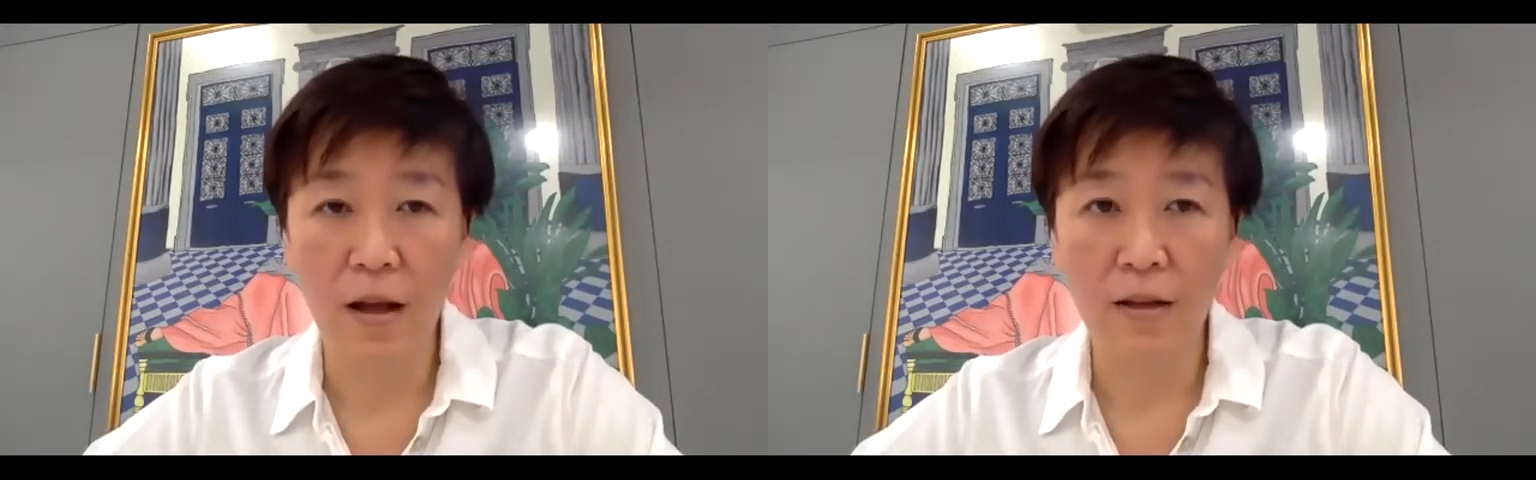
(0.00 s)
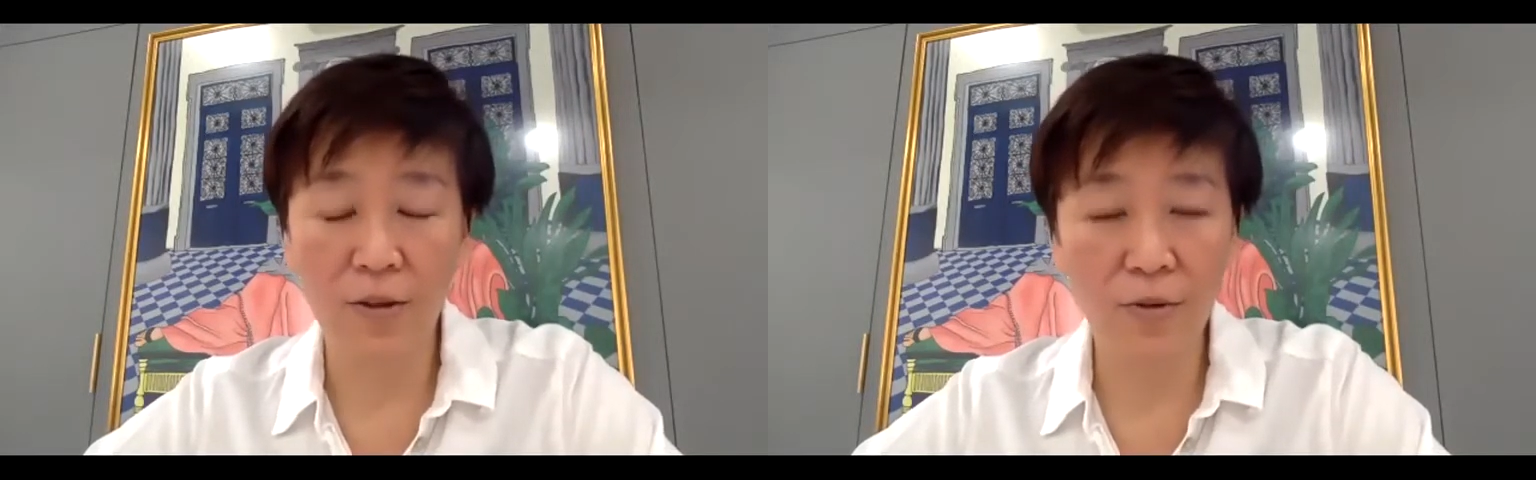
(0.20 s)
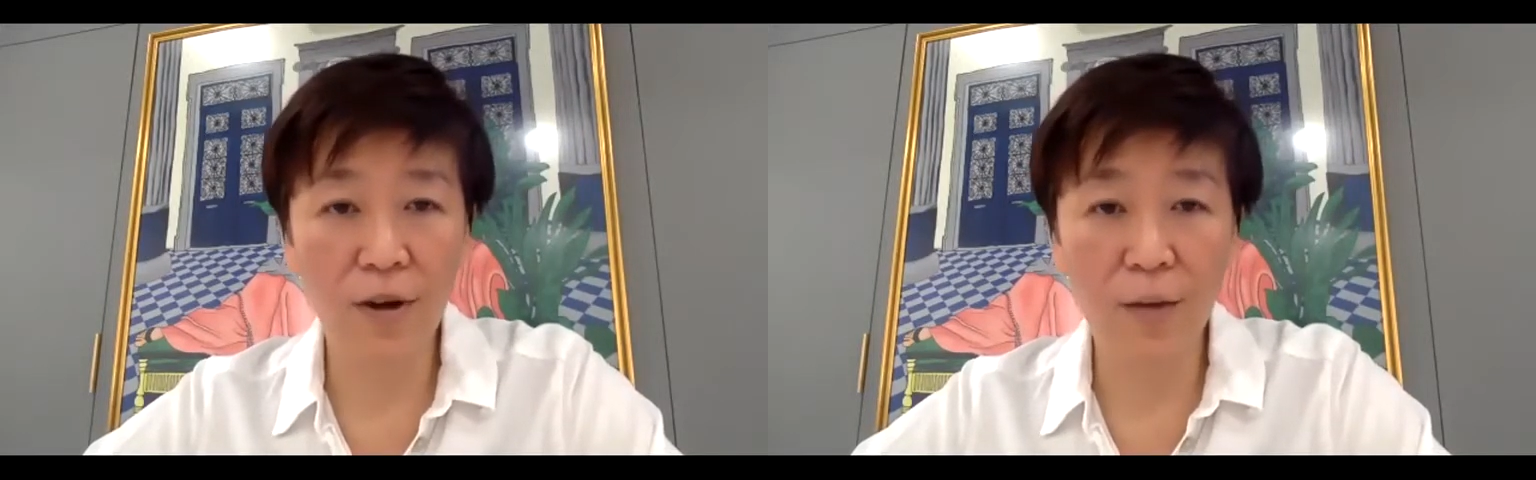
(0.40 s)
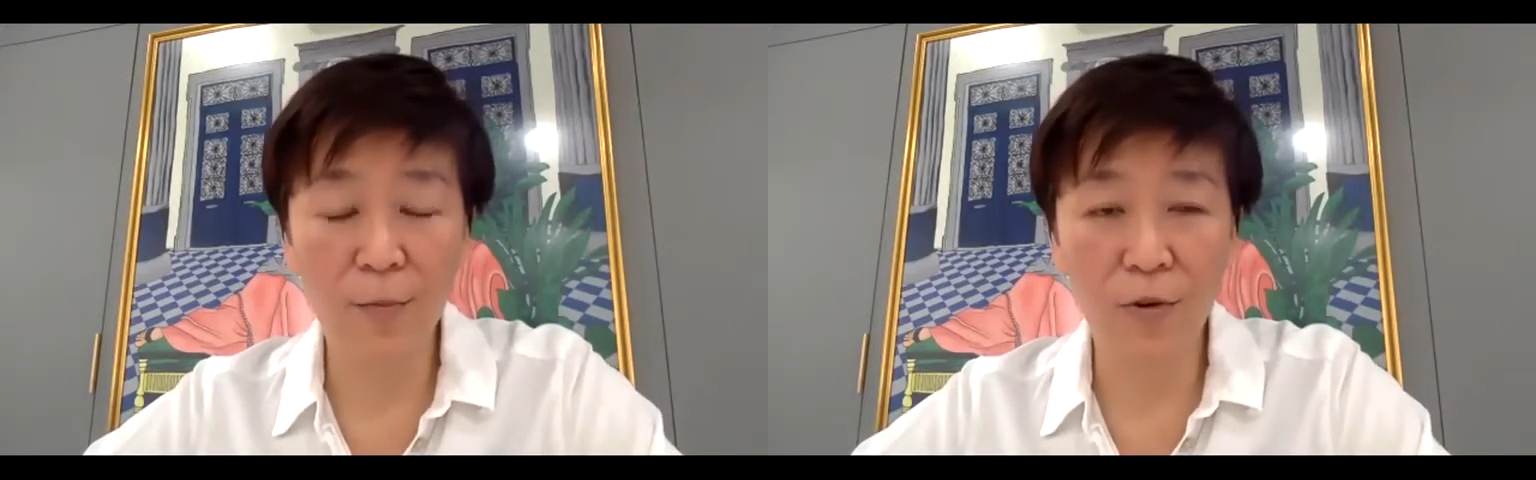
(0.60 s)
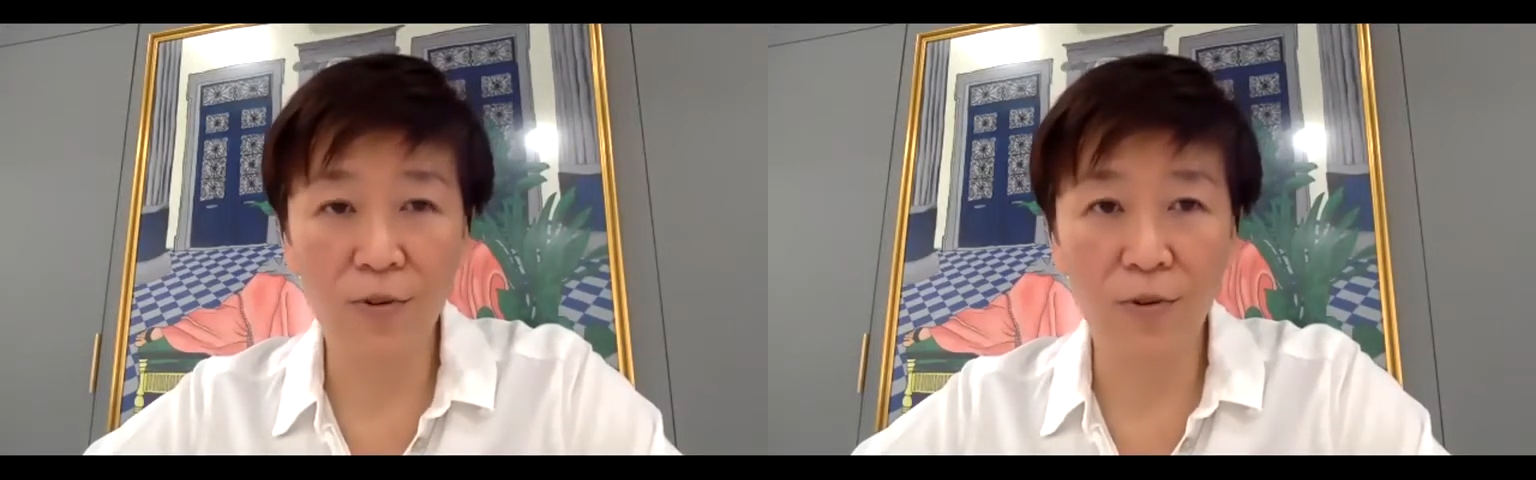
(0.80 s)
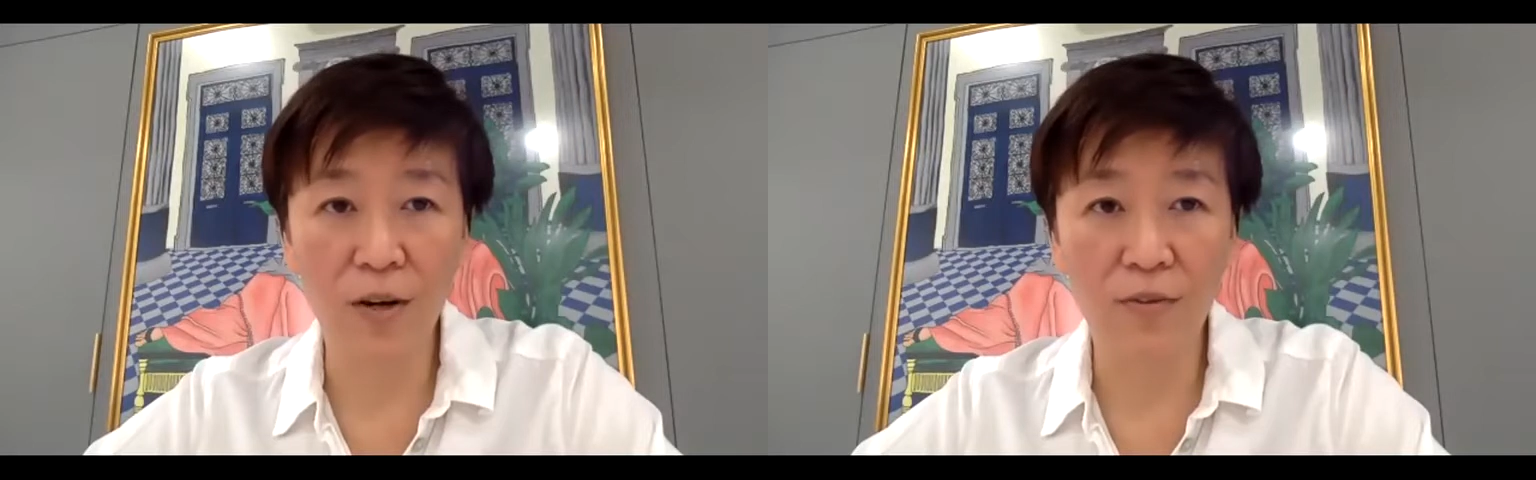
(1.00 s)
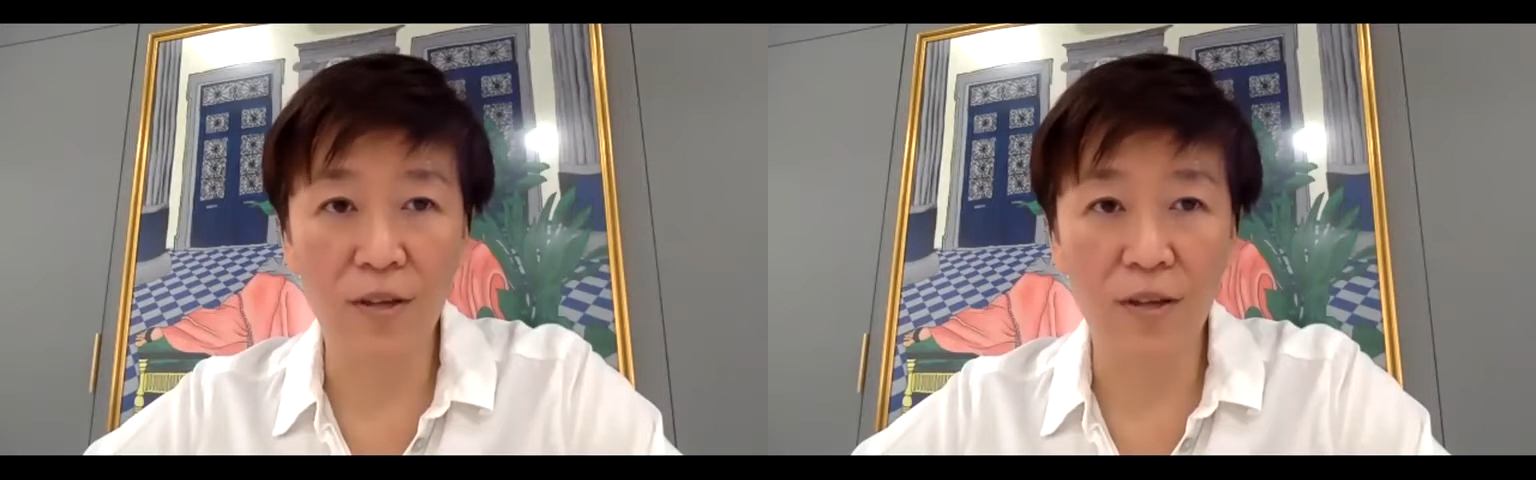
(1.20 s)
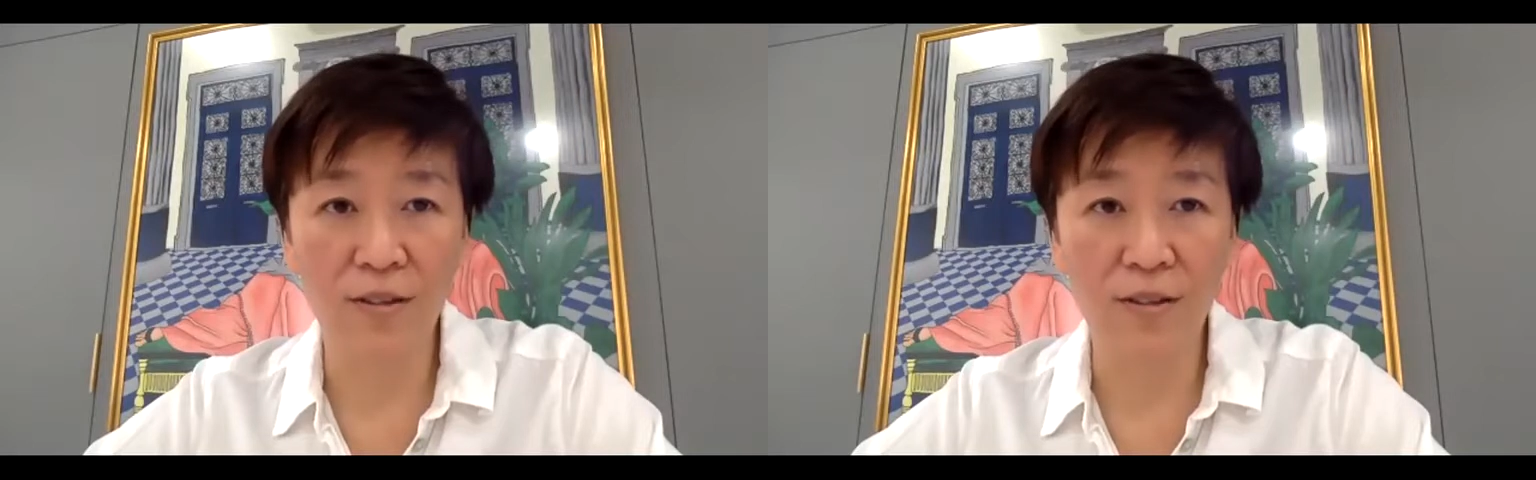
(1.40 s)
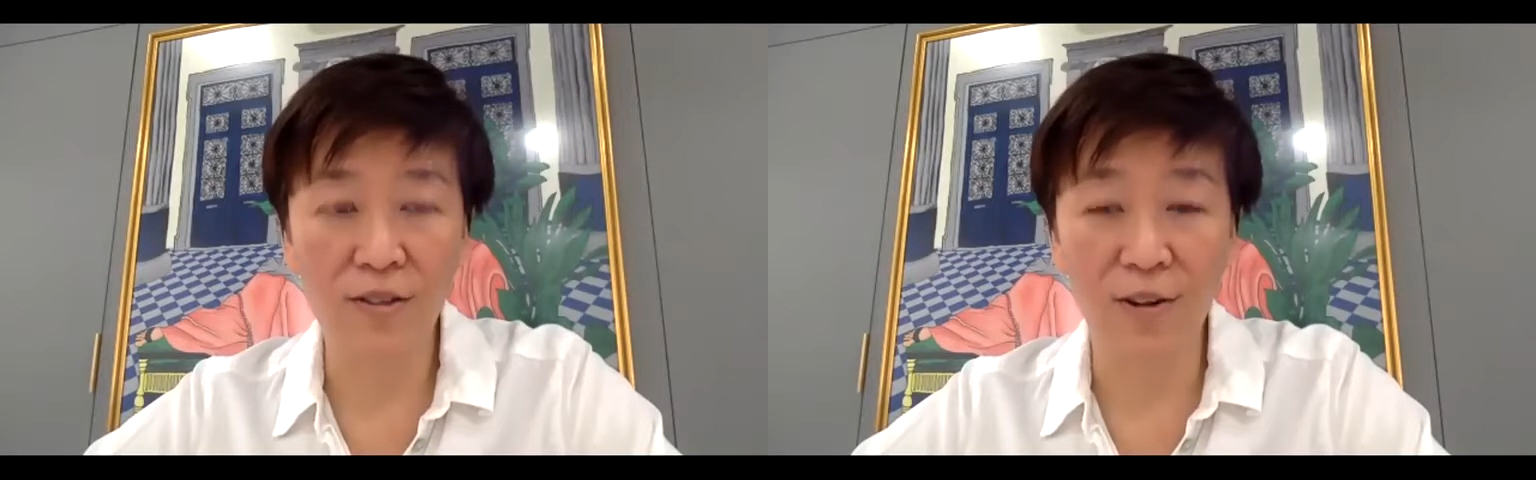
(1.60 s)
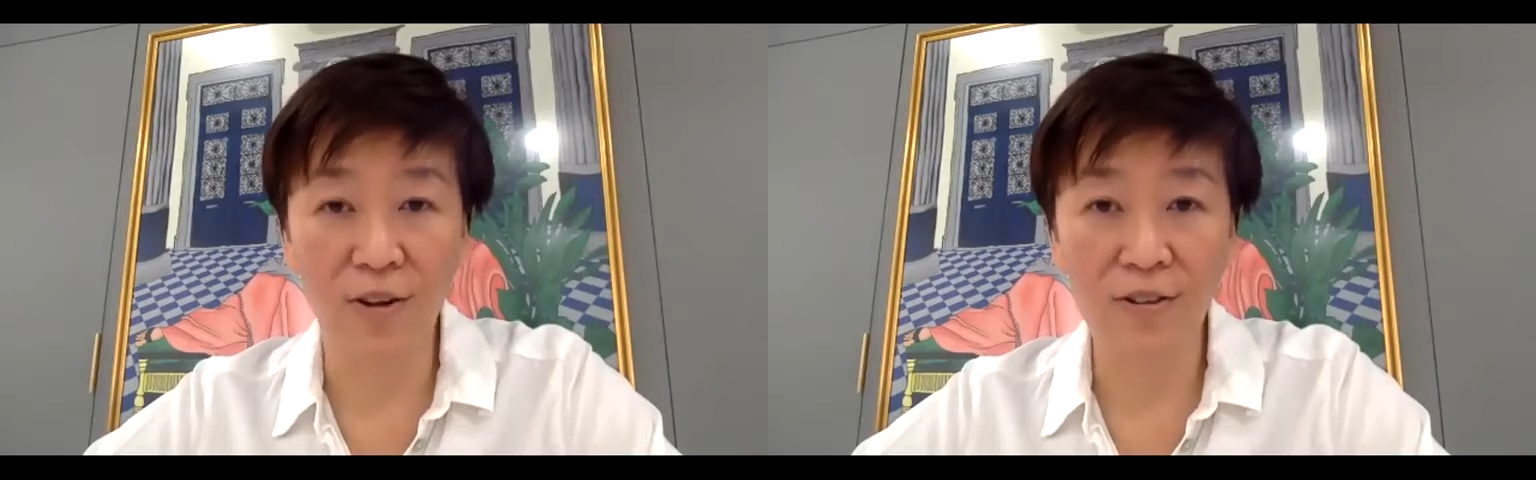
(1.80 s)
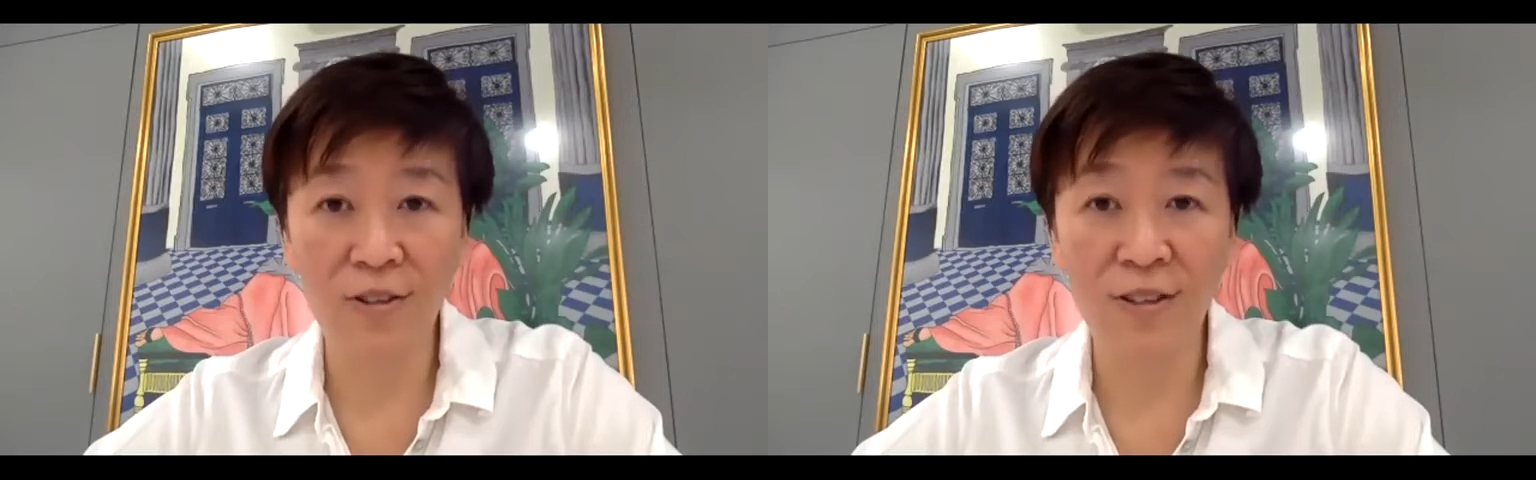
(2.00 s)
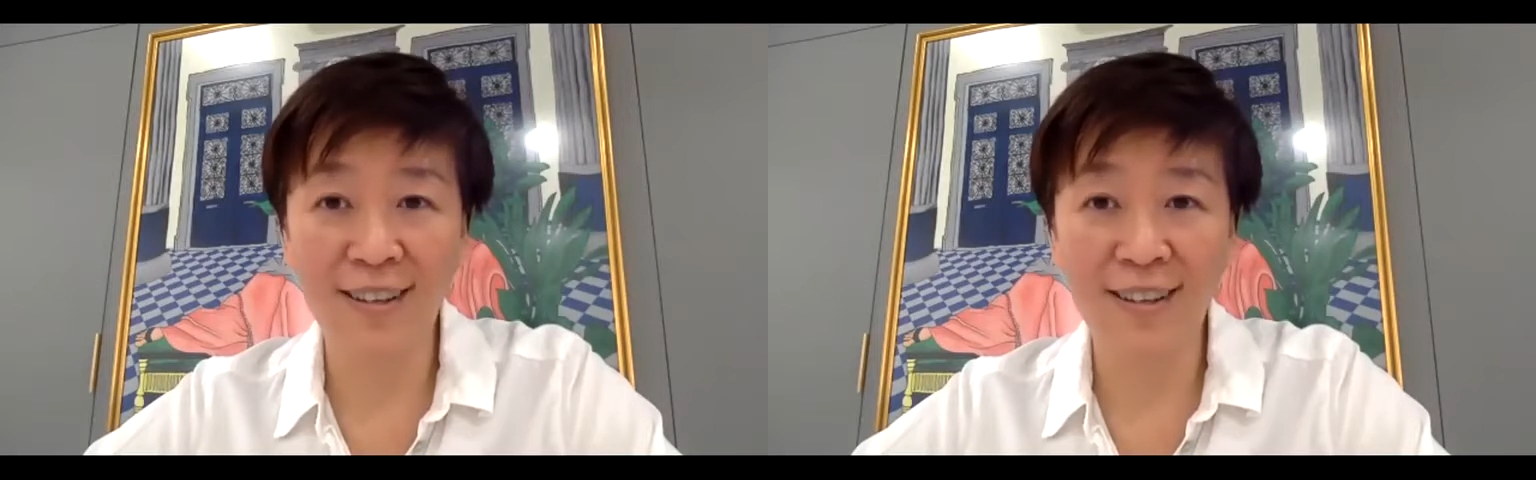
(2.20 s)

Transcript: Do you know iPhone 12 has just launched?